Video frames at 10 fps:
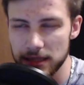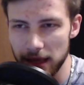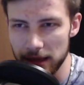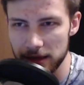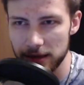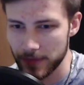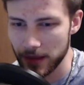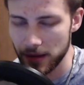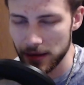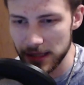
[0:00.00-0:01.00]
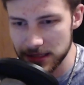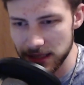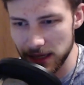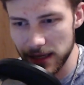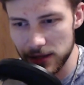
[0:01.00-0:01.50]
Like, let's
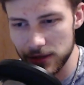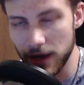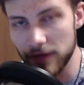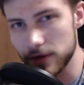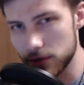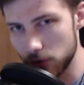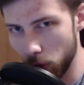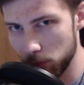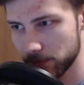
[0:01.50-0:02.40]
say you have a rope,